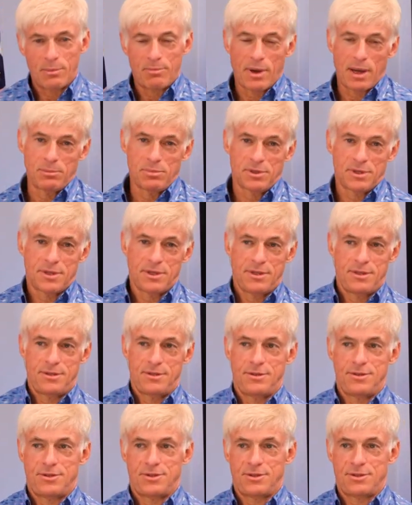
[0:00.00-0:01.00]

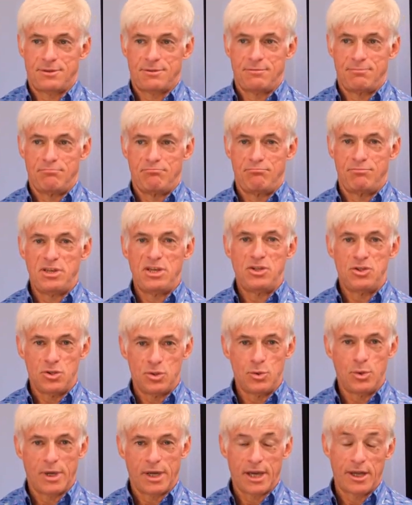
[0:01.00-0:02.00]
Republicans be
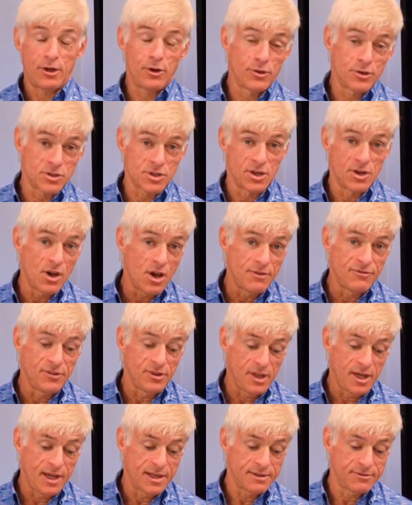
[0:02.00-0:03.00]
doing? I know there's an
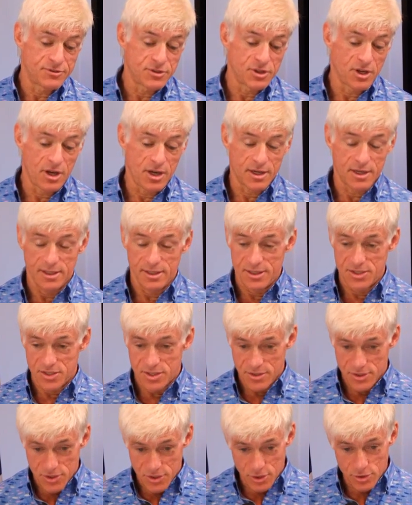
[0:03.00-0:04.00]
awful lot of talk, at least
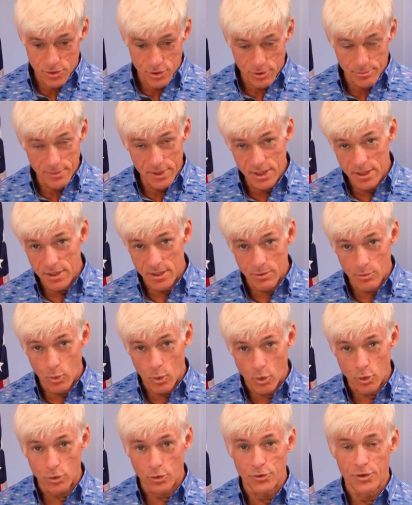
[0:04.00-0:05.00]
in the social media
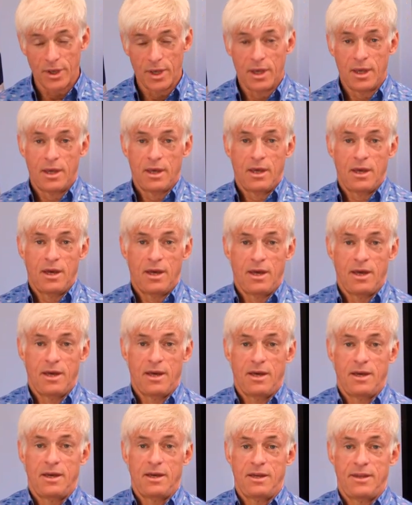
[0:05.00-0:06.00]
world,
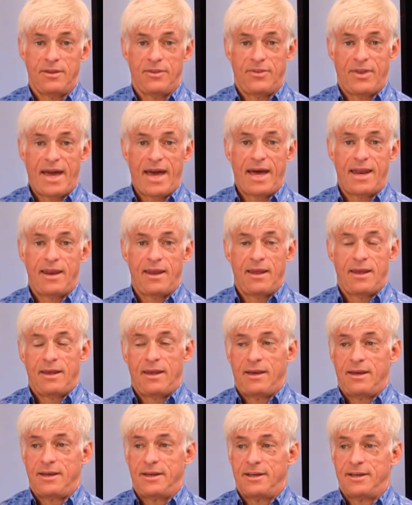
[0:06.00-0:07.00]
that
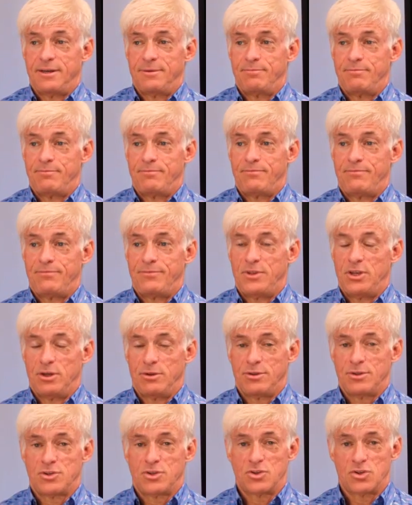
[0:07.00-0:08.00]

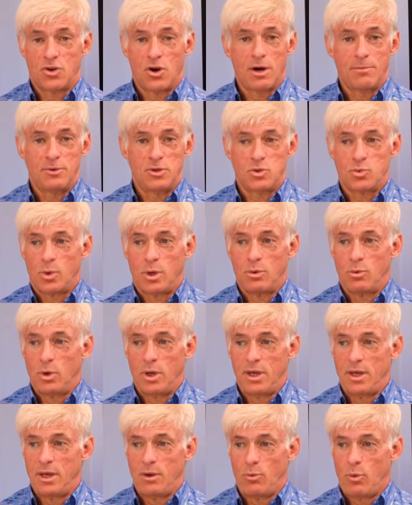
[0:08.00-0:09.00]
this is garbage.
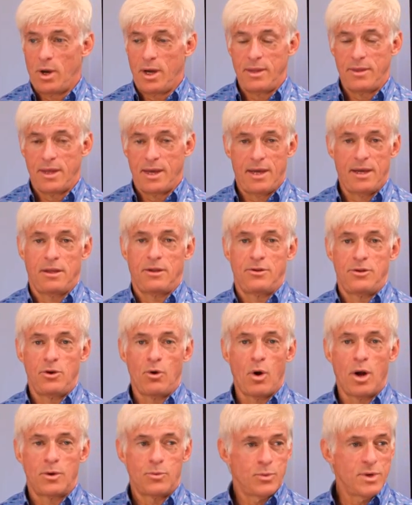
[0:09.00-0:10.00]
Why in the hell are
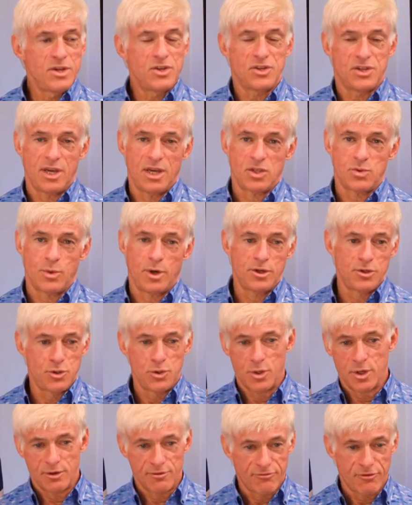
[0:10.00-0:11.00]
you on recess? Why
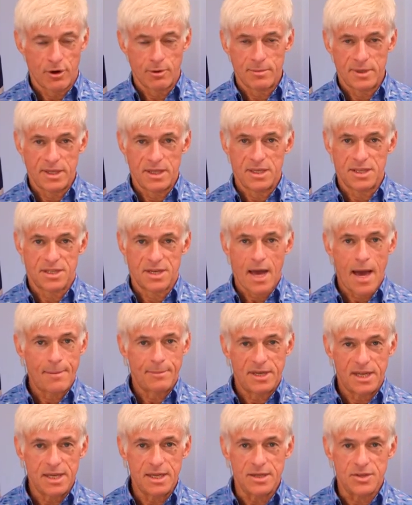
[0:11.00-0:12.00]
aren't you confirming these
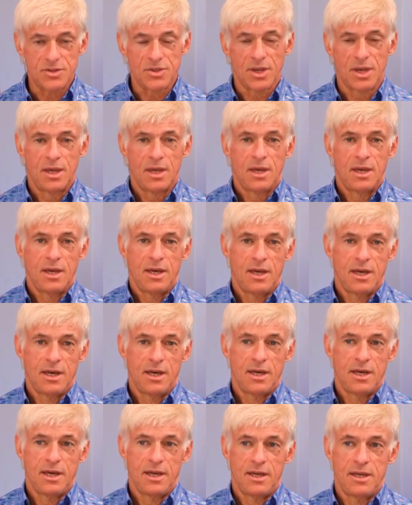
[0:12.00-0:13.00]
nominees?
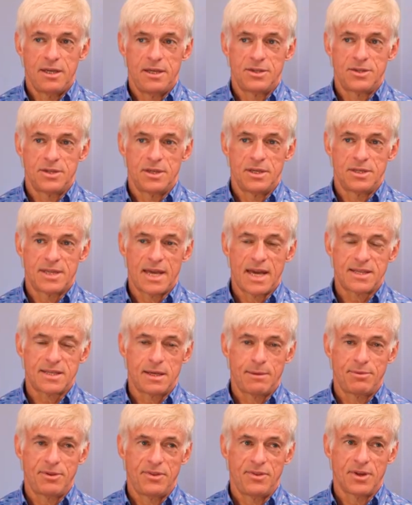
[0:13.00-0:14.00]
Is that
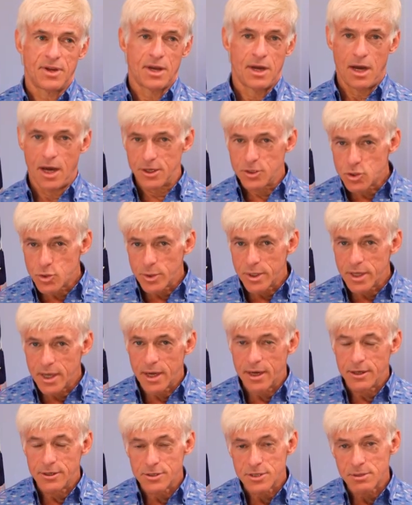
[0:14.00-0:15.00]
something the country
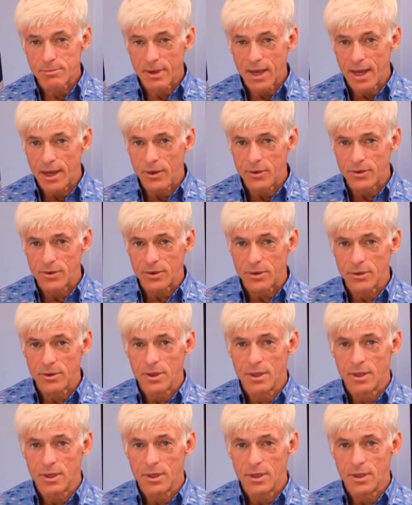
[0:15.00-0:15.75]
cares about?